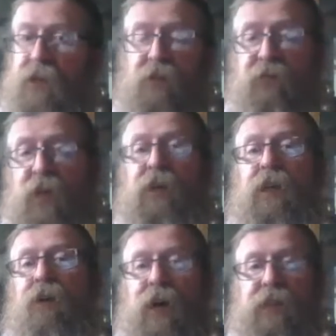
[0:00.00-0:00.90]
Your
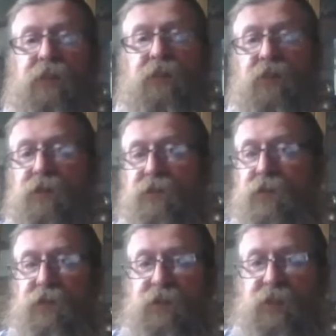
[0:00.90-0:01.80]
viewing height
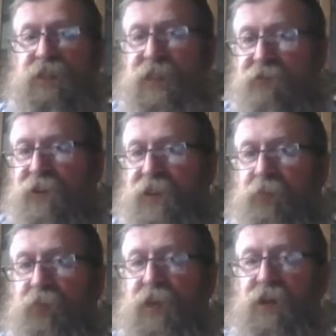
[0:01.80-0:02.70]
is everything.
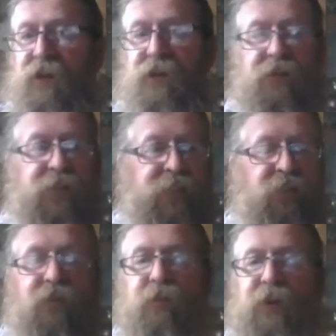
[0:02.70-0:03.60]
They
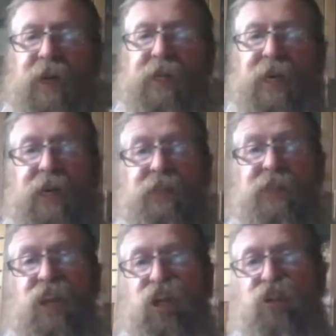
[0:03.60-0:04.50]
talk about
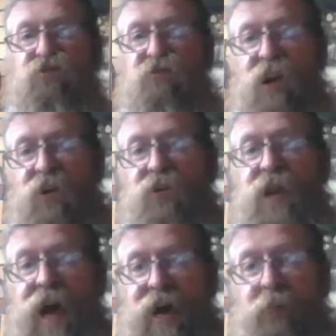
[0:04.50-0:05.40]
sending a
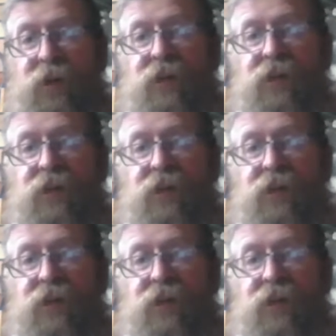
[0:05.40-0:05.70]
drone up